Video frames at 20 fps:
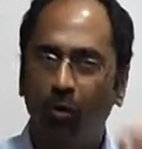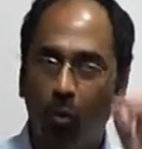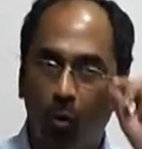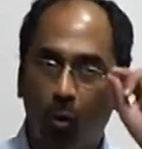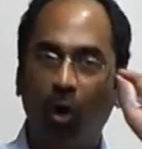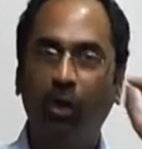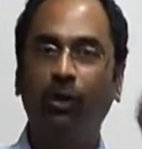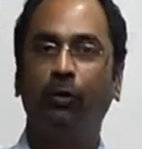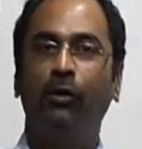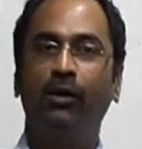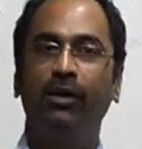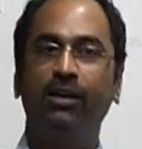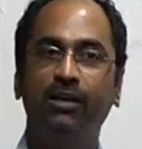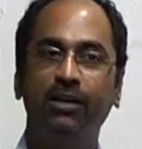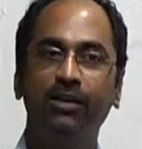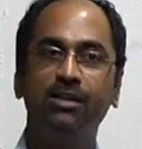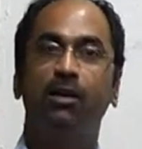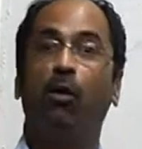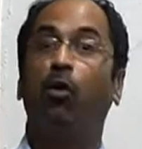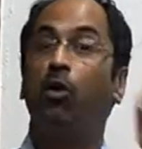Whatever it
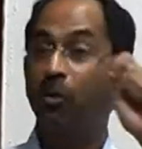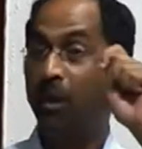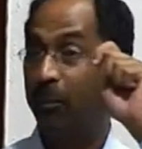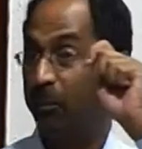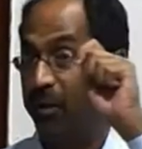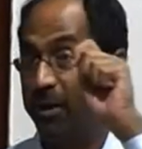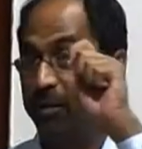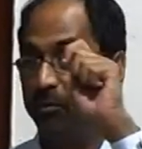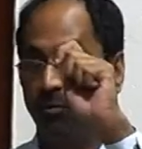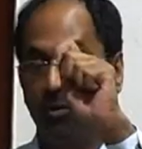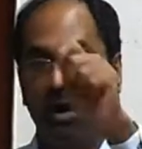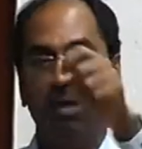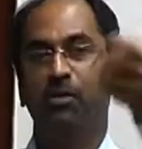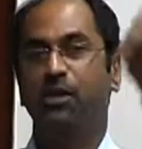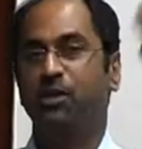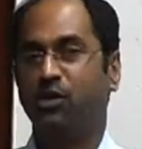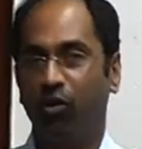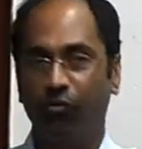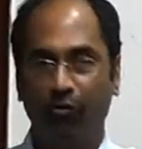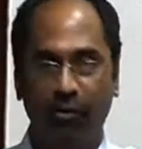is, I want to be the Prime
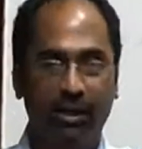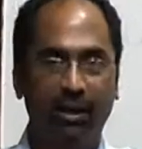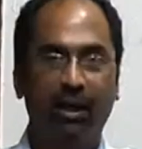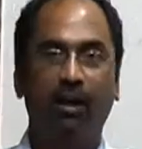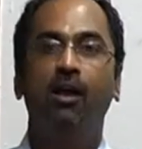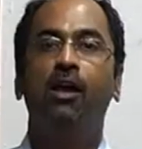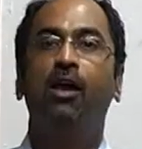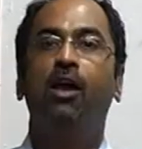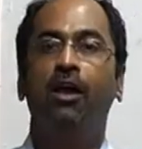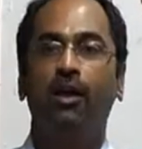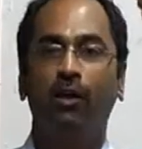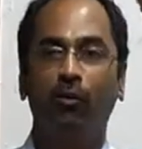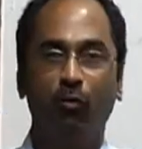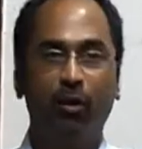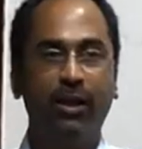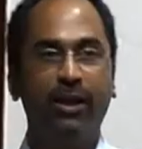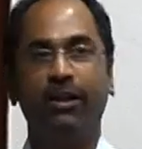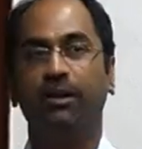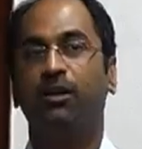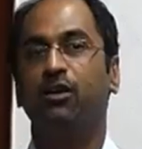Minister of India in
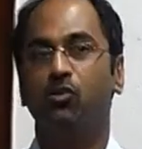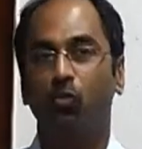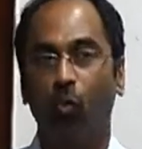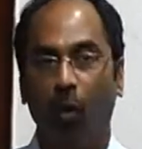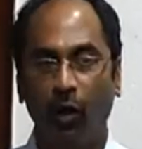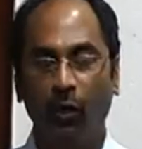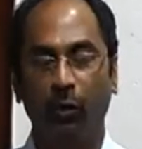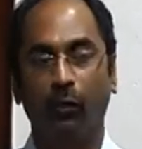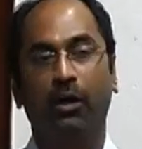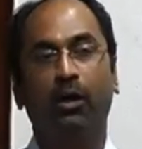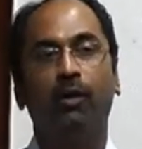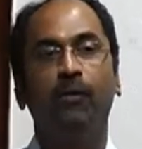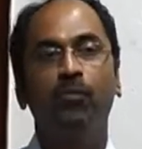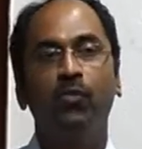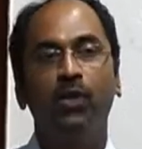20 years, whatever.